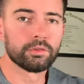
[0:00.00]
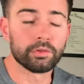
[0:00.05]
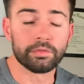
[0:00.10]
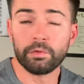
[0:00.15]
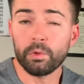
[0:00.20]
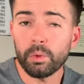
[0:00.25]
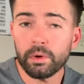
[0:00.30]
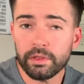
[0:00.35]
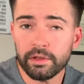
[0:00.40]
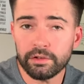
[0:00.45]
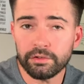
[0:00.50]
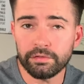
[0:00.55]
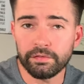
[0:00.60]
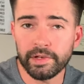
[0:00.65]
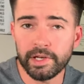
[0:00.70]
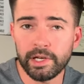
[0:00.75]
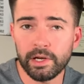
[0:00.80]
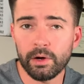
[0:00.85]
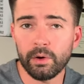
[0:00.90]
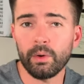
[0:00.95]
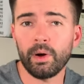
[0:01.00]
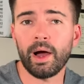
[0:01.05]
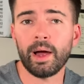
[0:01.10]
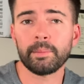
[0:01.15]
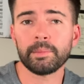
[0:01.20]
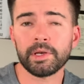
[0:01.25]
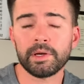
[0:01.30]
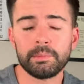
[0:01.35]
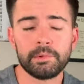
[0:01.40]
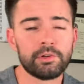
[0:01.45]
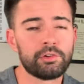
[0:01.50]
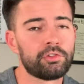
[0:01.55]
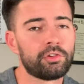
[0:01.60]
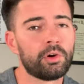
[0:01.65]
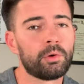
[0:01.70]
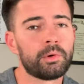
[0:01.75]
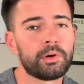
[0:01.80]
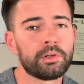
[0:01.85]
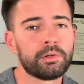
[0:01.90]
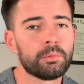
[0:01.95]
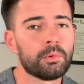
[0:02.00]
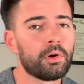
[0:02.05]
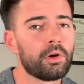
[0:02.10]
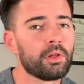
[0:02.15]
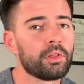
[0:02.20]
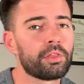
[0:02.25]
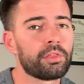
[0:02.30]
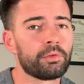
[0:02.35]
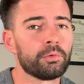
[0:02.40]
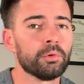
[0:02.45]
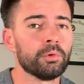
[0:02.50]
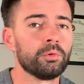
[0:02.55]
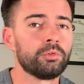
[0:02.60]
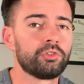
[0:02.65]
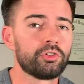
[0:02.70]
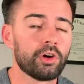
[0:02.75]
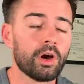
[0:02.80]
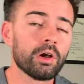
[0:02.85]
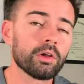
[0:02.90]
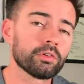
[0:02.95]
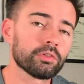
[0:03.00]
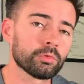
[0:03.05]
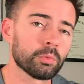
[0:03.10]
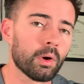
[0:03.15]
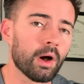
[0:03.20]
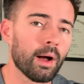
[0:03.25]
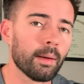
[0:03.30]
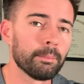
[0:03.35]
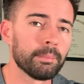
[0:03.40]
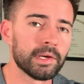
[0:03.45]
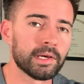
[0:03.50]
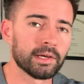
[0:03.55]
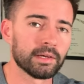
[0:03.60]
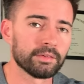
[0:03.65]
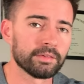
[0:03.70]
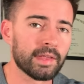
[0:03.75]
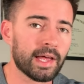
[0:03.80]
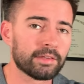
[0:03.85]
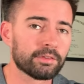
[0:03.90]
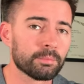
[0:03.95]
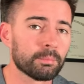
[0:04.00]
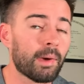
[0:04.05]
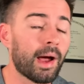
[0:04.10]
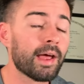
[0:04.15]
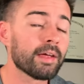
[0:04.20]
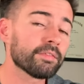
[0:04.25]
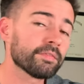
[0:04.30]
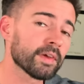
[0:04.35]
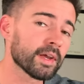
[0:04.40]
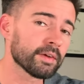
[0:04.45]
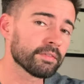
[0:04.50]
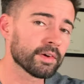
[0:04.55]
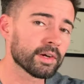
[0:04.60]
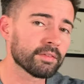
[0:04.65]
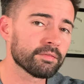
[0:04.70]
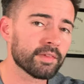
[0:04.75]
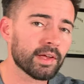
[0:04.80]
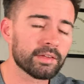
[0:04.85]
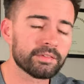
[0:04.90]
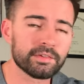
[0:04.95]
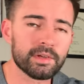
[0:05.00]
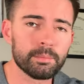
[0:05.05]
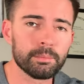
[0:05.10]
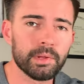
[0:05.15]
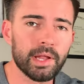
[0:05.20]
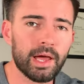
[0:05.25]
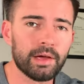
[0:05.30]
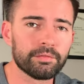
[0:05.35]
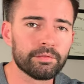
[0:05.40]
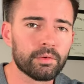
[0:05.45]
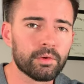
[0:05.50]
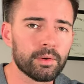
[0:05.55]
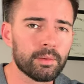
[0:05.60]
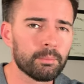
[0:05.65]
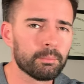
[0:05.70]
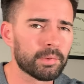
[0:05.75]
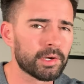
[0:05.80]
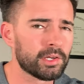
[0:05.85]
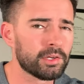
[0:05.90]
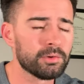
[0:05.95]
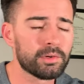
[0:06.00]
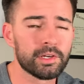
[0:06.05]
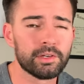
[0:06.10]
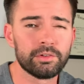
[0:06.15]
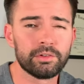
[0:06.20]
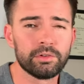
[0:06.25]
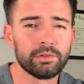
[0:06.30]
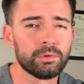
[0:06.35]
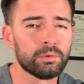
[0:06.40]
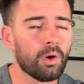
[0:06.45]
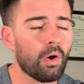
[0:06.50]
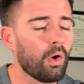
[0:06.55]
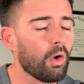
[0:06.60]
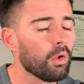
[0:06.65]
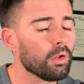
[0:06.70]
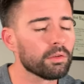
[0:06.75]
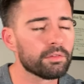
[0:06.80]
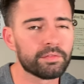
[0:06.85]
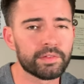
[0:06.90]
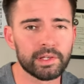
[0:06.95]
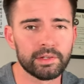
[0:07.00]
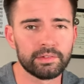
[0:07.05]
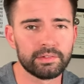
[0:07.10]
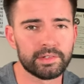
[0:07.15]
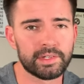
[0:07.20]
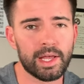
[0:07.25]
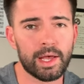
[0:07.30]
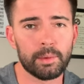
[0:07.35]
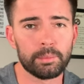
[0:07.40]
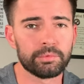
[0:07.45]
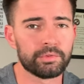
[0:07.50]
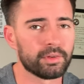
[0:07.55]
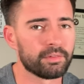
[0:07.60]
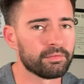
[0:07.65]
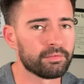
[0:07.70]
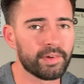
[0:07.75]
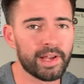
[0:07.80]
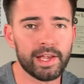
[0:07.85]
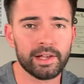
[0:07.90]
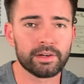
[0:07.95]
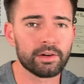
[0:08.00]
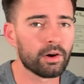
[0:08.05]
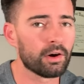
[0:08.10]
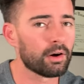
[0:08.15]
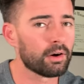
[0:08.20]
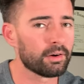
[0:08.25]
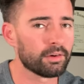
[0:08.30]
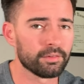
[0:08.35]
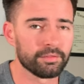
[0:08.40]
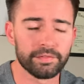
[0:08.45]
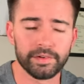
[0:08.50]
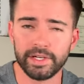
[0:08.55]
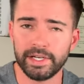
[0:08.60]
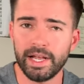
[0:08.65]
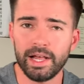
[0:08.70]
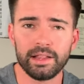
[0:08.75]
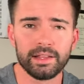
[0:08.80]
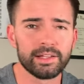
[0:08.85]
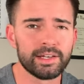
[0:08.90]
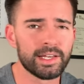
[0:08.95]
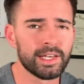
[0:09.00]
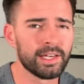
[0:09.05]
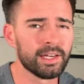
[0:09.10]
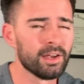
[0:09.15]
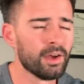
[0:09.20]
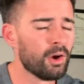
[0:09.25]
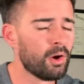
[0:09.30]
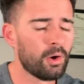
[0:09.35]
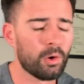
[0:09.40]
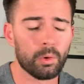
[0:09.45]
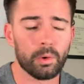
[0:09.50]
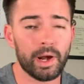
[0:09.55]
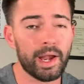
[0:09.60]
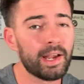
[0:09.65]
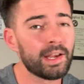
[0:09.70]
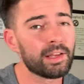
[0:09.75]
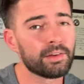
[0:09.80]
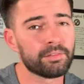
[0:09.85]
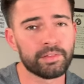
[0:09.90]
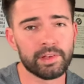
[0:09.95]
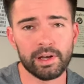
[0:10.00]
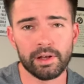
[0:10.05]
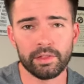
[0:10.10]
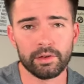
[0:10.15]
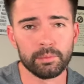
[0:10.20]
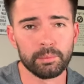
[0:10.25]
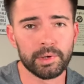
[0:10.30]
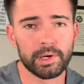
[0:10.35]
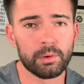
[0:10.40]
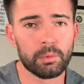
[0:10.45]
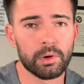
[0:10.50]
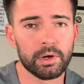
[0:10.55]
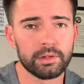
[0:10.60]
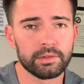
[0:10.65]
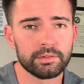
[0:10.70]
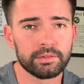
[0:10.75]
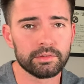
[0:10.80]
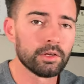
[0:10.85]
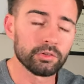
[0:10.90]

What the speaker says: So for this video, I'm gonna be showing you all through Charles Schwab because that's my favorite investing platform, but you can do all of these steps and Vanguard or Fidelity or any of the other big ones.